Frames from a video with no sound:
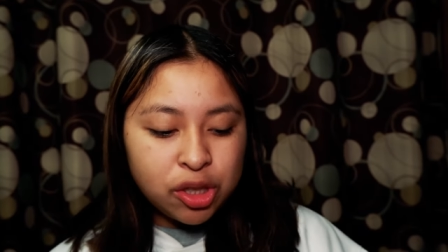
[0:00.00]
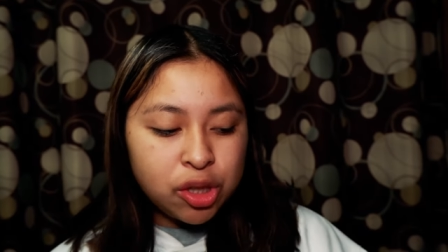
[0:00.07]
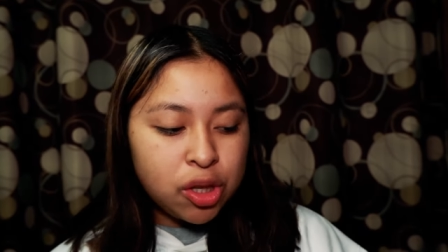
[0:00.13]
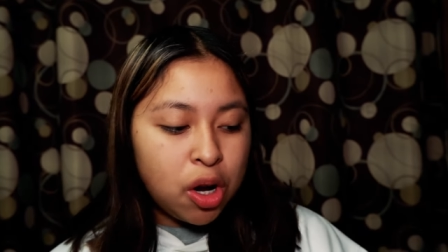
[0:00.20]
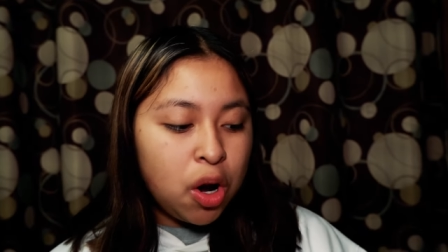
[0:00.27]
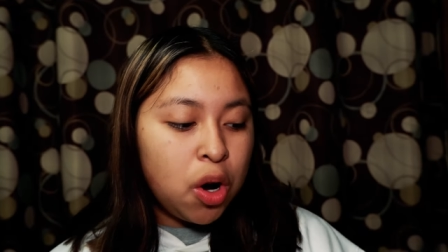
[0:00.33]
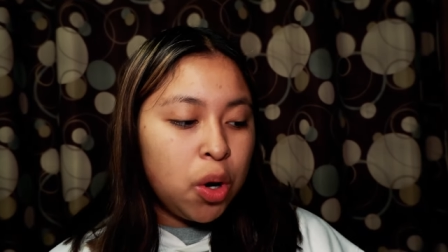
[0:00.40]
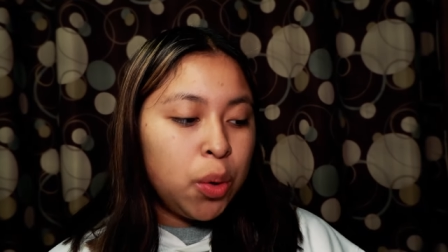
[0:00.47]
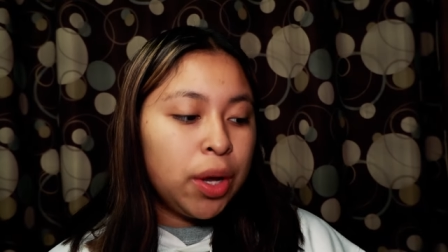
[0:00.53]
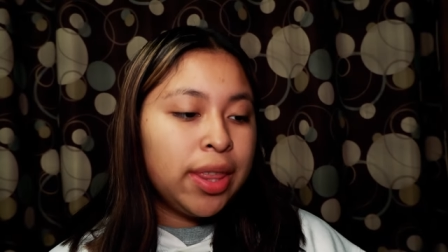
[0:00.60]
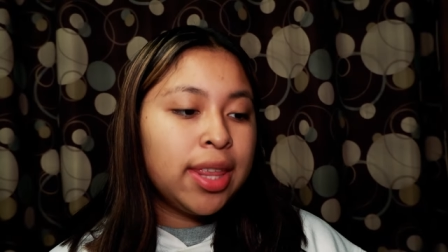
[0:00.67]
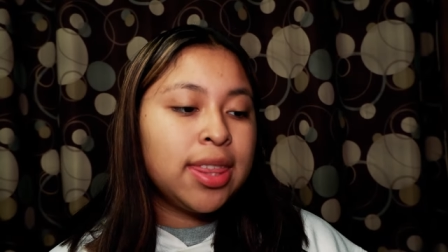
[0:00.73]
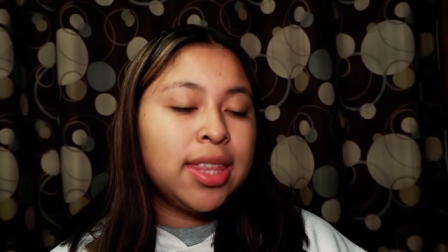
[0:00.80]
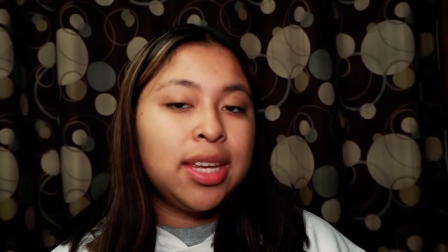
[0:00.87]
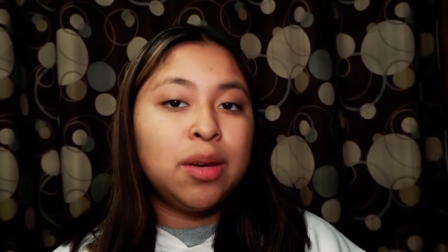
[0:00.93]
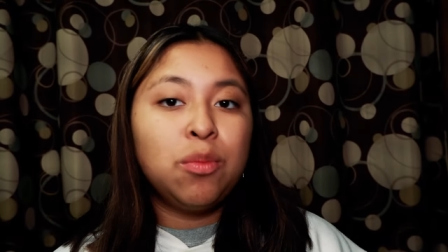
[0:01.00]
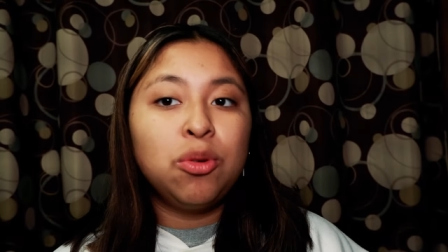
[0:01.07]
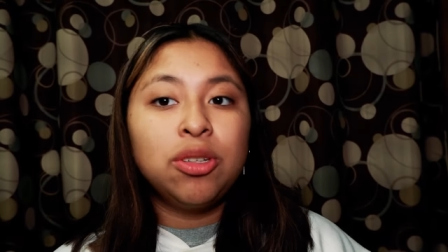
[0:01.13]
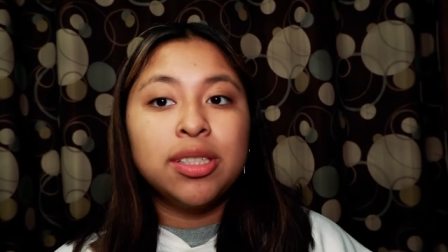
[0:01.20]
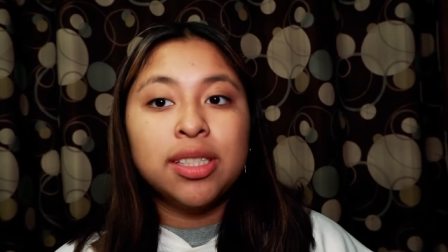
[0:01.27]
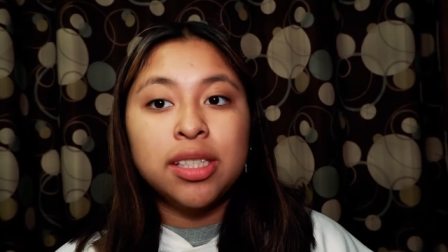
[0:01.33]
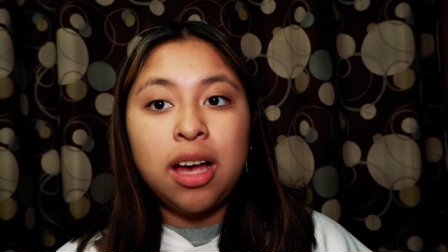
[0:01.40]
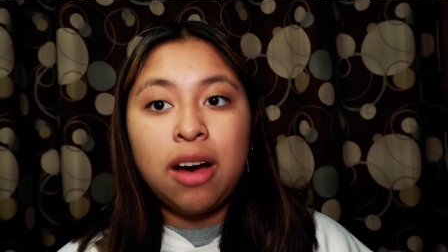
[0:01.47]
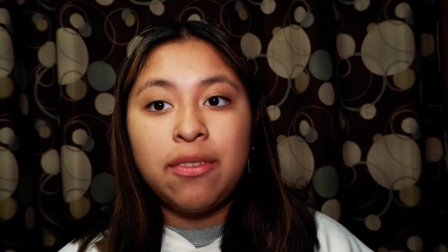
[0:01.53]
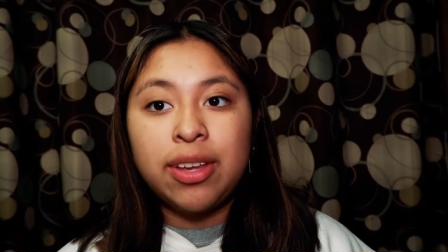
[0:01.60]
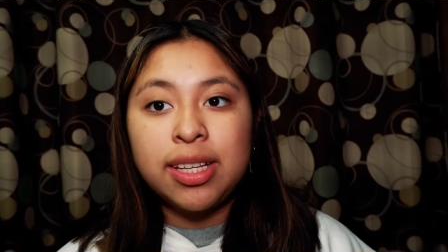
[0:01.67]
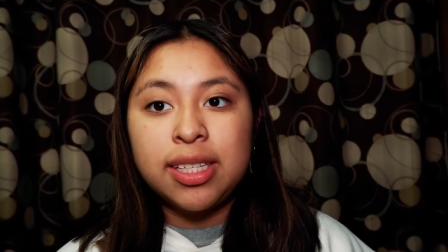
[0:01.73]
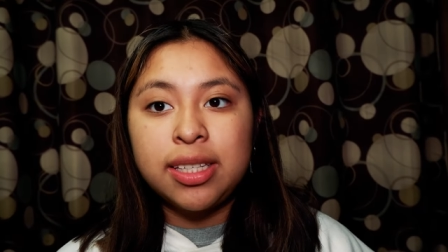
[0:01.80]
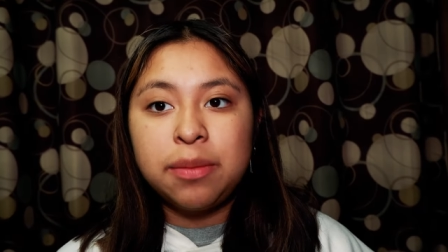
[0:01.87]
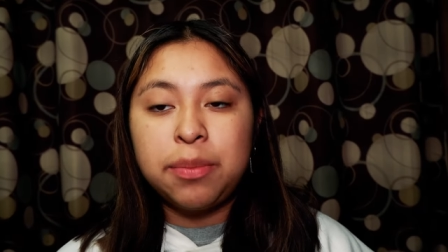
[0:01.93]
So the theme will
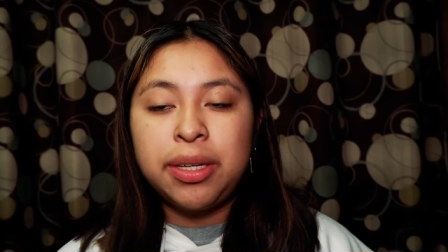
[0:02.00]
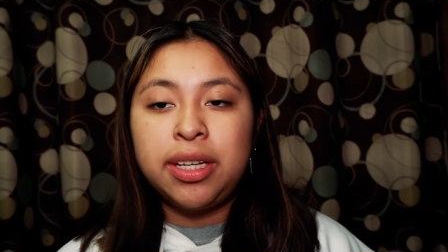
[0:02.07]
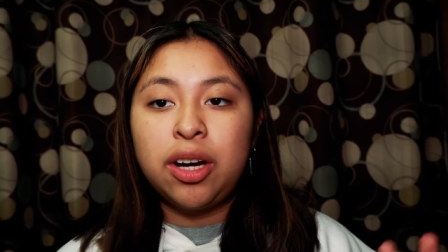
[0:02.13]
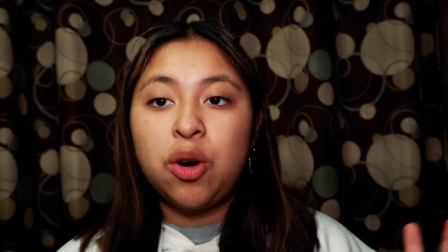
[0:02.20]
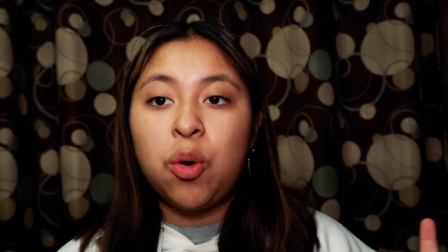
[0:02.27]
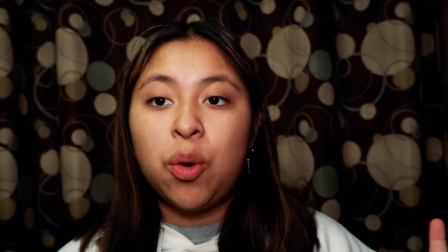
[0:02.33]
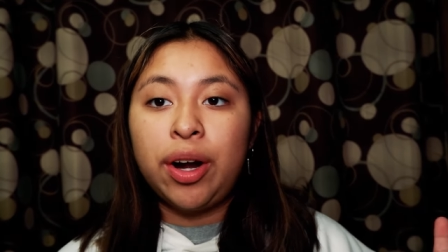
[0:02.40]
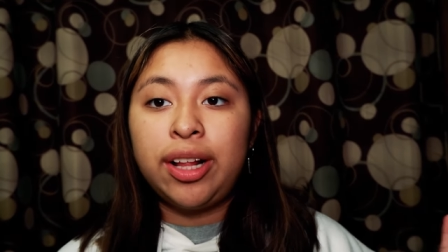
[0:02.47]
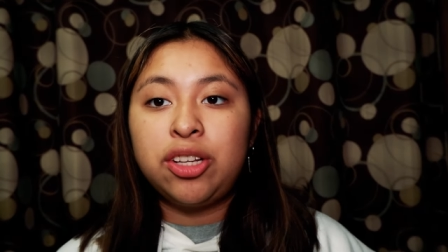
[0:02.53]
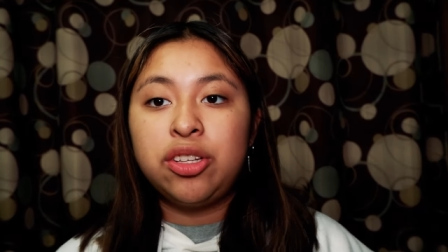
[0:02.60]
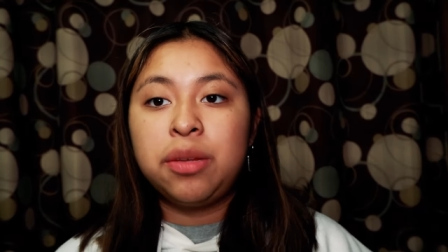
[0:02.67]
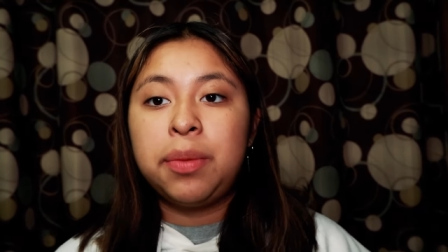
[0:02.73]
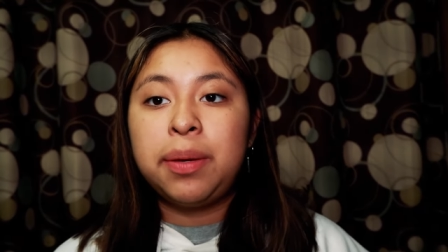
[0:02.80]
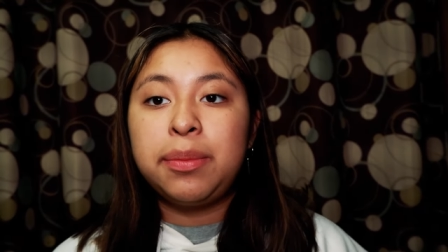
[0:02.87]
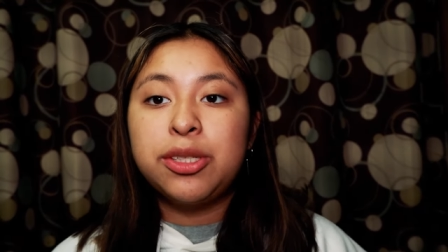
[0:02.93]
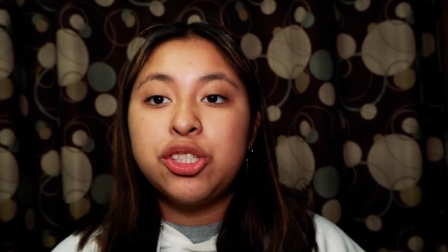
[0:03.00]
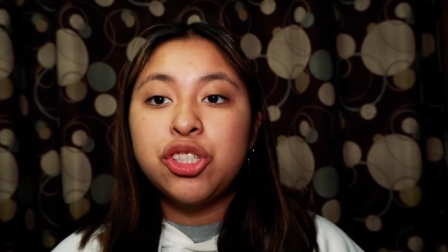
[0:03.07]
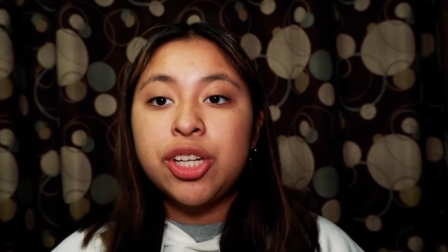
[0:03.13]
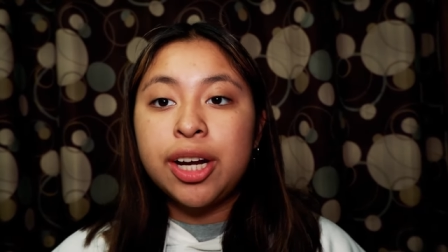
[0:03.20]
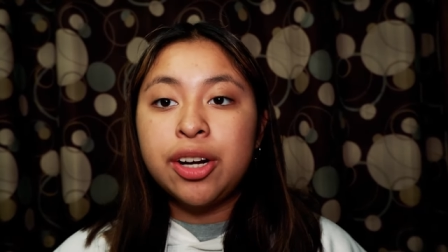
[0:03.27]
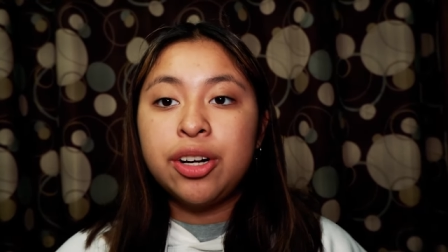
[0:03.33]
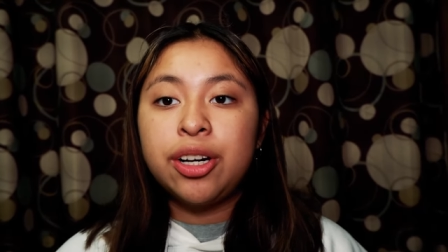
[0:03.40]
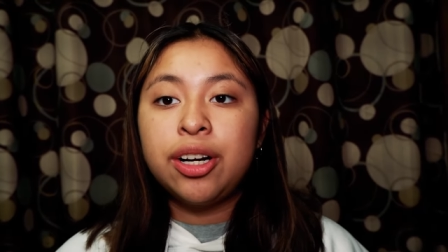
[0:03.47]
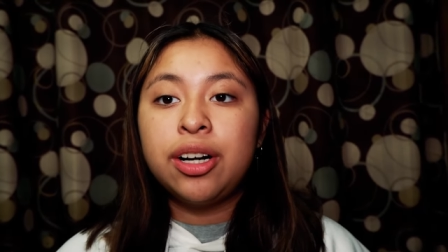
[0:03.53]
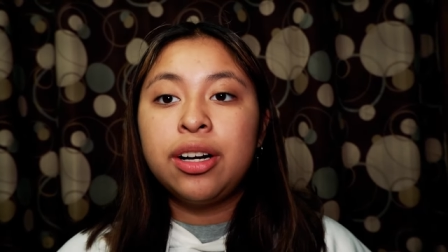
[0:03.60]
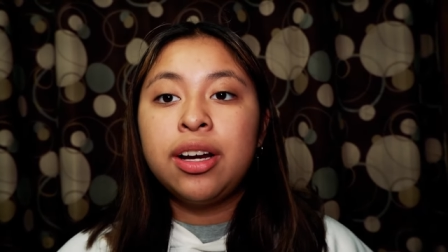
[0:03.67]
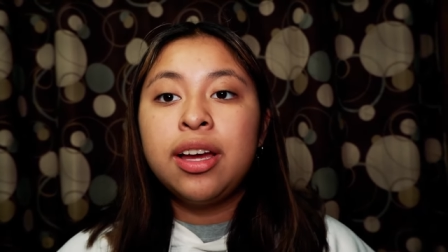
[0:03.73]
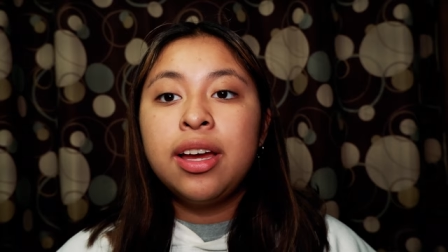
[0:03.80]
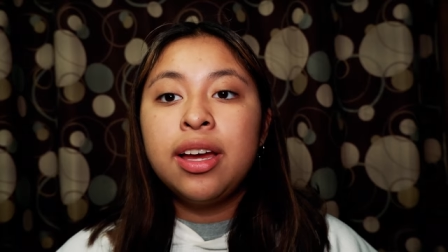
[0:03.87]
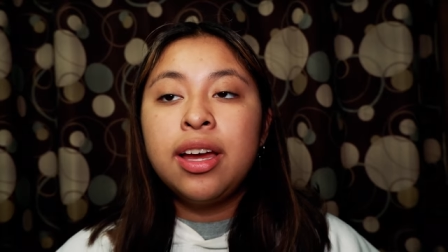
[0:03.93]
obviously be according to the baby's
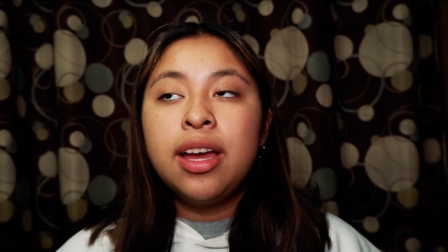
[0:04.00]
gender.